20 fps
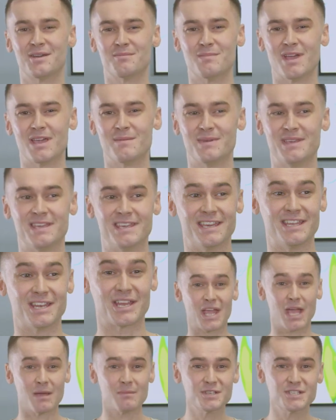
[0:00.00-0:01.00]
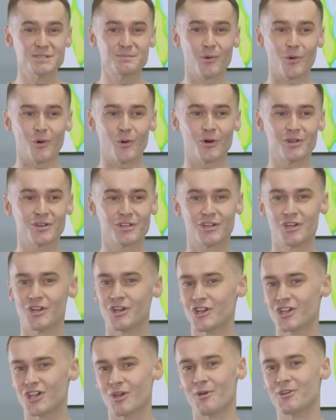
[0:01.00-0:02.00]
Maybe in a game of sport,
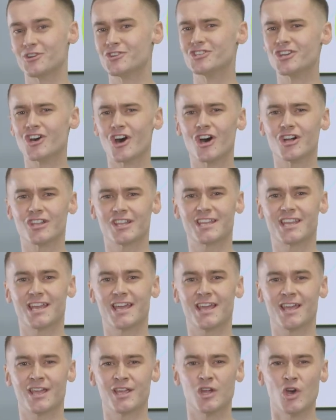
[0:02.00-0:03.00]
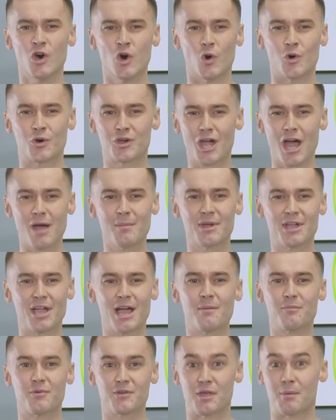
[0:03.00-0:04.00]
going on a holiday, or coming
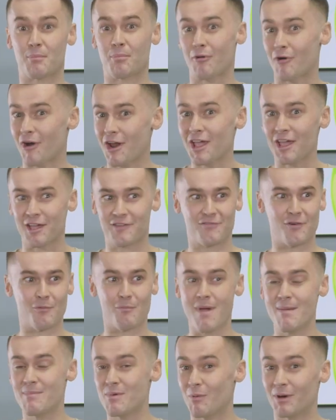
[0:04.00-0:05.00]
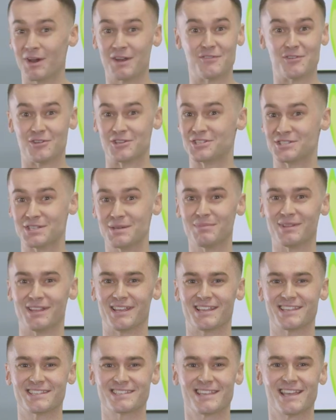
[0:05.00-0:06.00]
up with a prank for maybe one of your
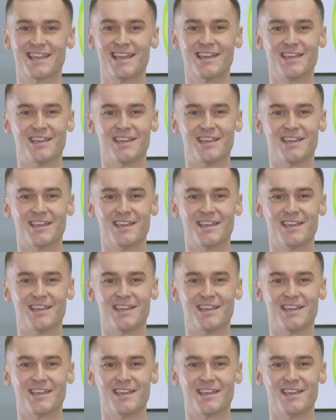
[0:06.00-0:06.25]
siblings.